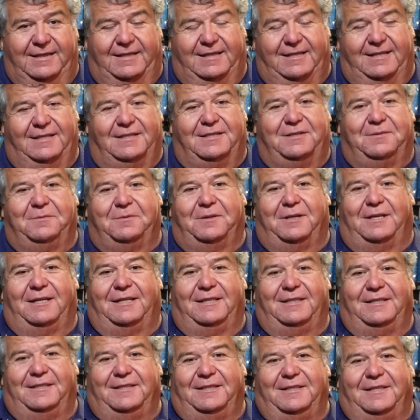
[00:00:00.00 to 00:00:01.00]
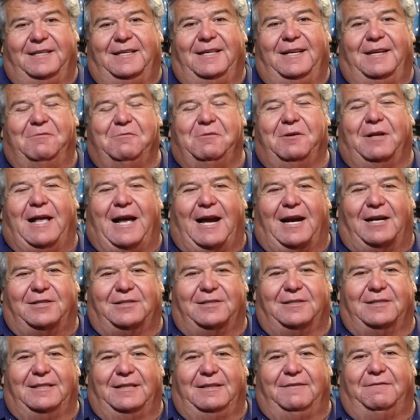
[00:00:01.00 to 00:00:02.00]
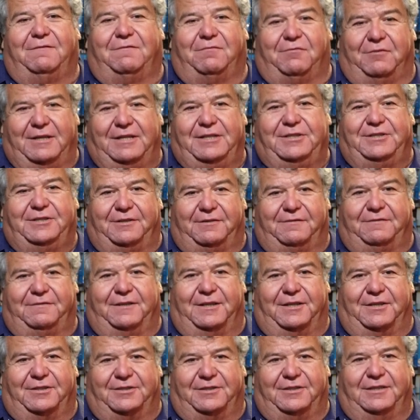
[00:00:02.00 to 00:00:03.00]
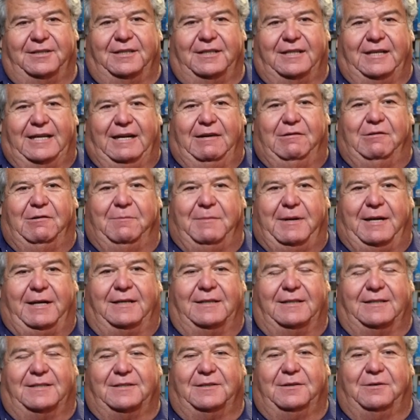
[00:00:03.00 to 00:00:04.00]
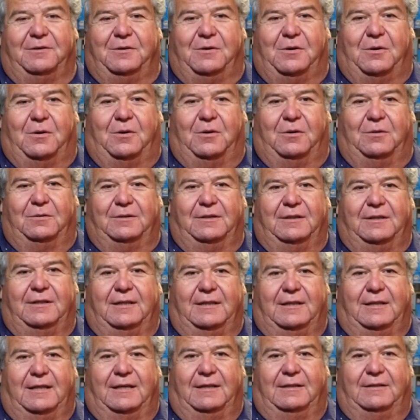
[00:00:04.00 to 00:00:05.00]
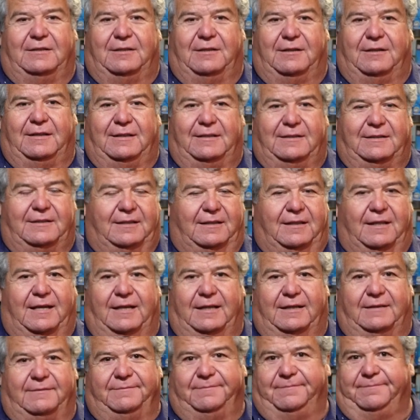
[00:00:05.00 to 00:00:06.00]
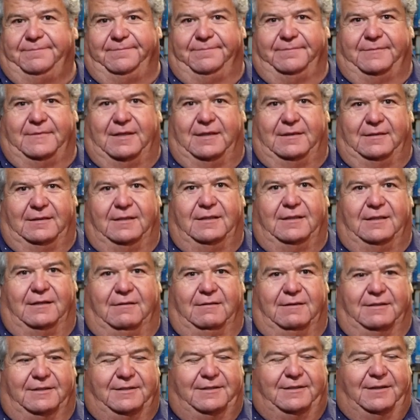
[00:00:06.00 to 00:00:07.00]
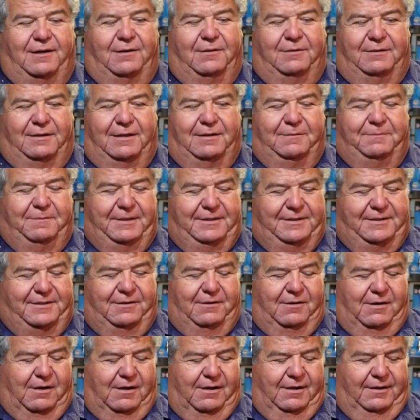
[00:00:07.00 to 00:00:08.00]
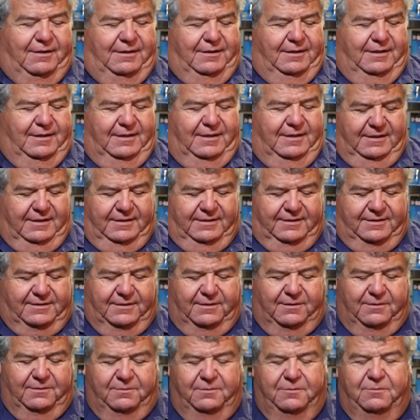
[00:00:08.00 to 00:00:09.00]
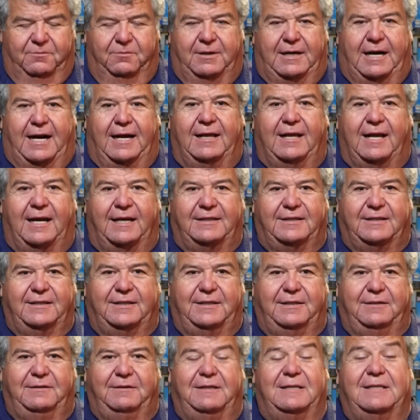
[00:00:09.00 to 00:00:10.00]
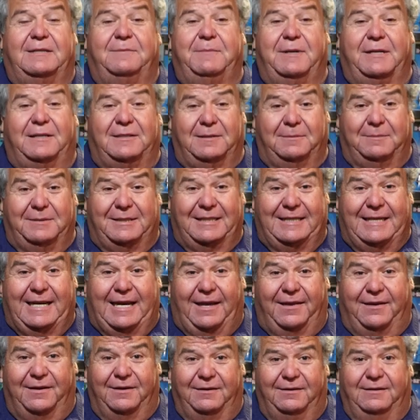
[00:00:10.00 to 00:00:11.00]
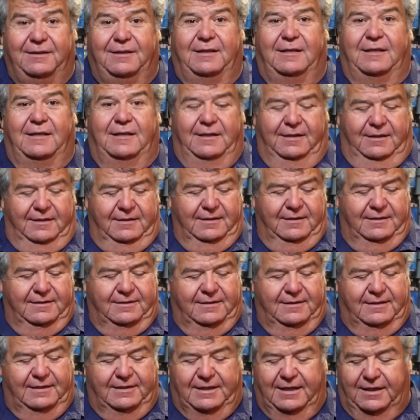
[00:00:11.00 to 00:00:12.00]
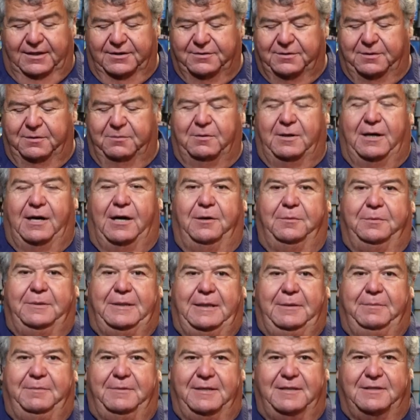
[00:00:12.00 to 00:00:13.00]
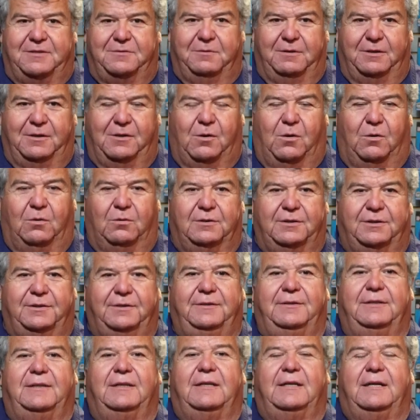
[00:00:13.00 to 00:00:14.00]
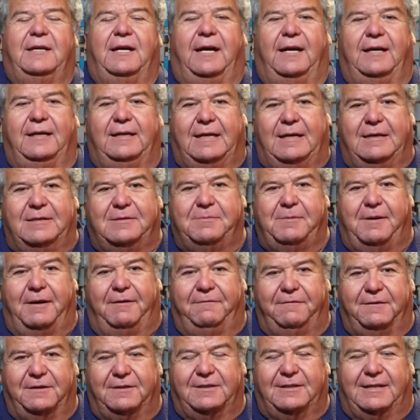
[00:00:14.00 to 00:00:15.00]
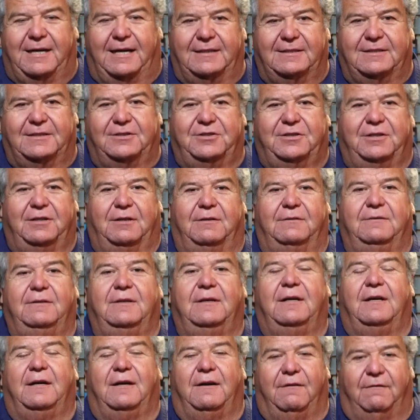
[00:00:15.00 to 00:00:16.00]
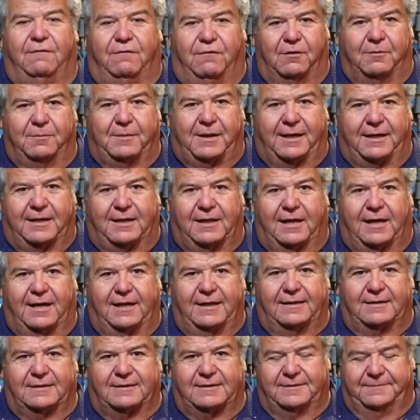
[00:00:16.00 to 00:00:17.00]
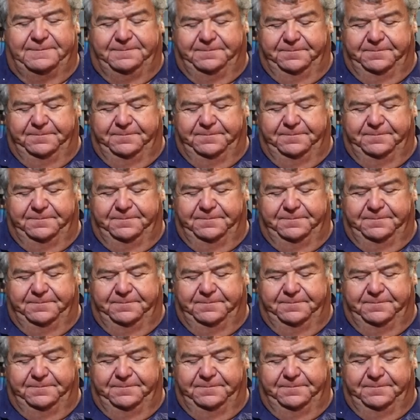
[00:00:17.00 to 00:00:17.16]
This one will actually freeze your fish. It will make it so cold, it'll turn into like, you know, a stone. It'll be so hard. So what I like to do is mix them together, because the Tundra will help keep this one colder and it keeps my fish nice and chilled for my clients.